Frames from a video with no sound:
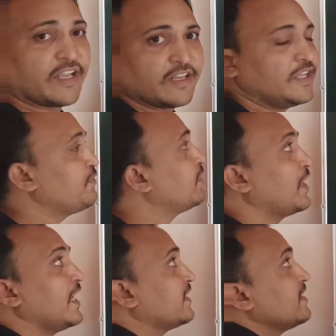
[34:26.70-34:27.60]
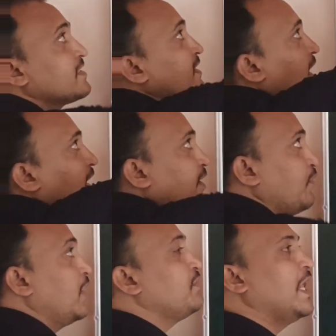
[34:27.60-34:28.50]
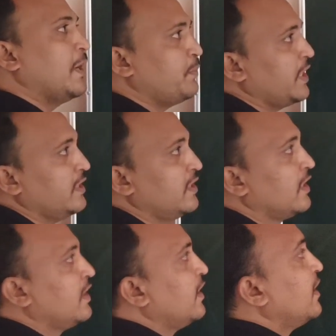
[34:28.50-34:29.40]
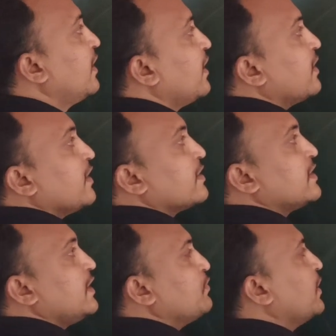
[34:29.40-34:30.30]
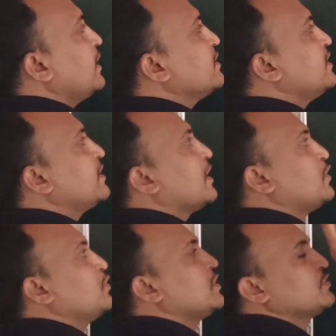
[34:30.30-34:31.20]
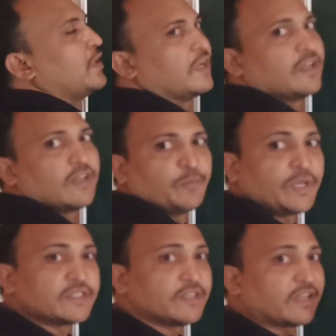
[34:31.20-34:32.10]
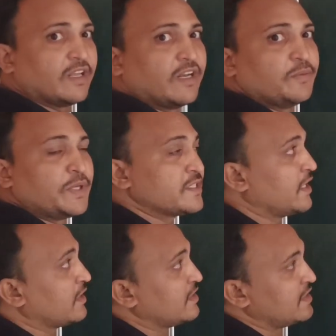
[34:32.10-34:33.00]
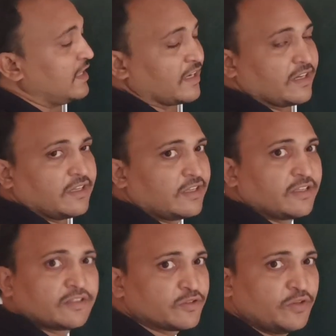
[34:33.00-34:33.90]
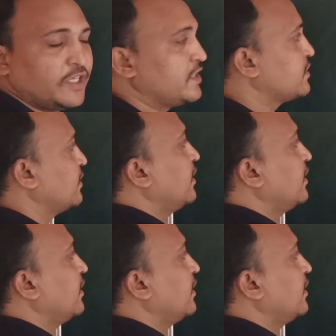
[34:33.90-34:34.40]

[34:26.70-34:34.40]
take. If you take this side, what will happen? C1 is nearer to this one, big circle center. So it is